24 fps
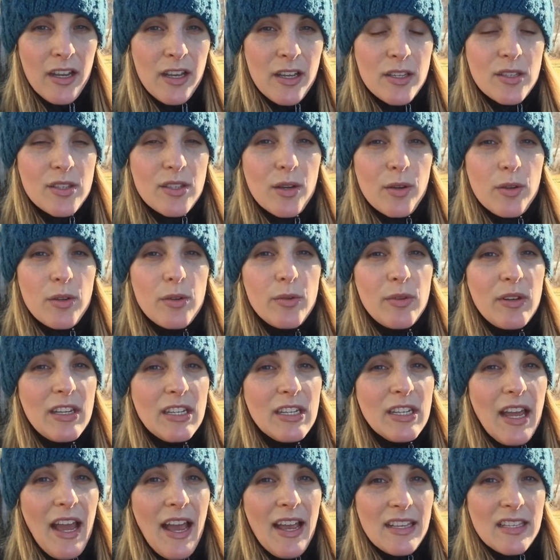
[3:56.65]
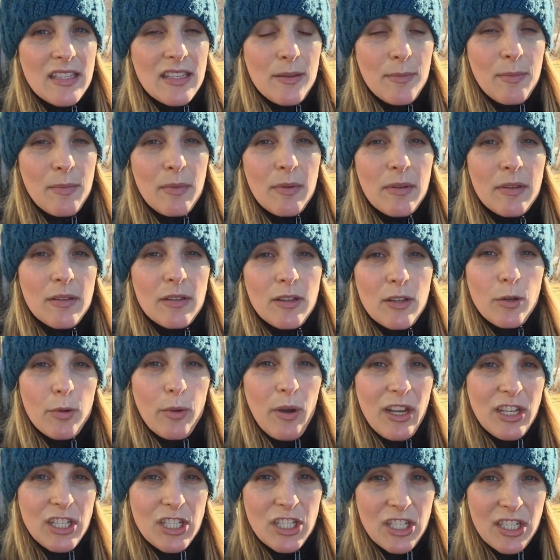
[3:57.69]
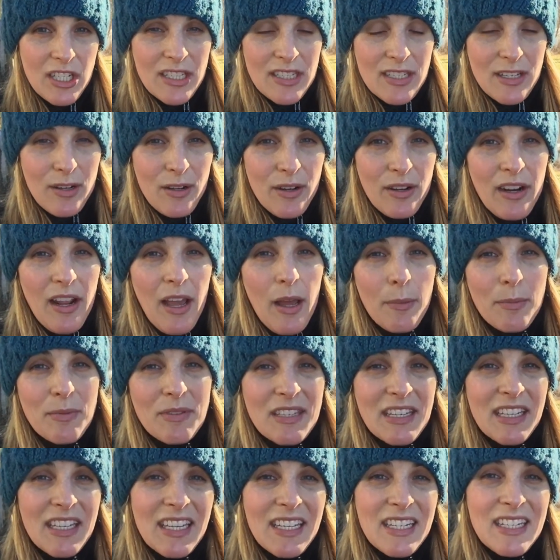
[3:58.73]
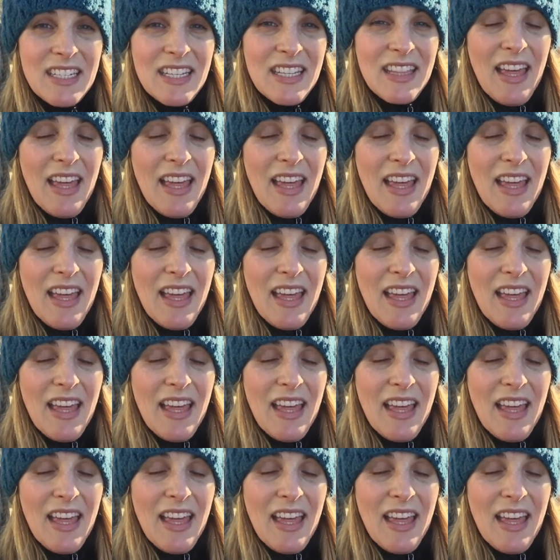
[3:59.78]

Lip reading: So you need to ask them questions that are going to help dig into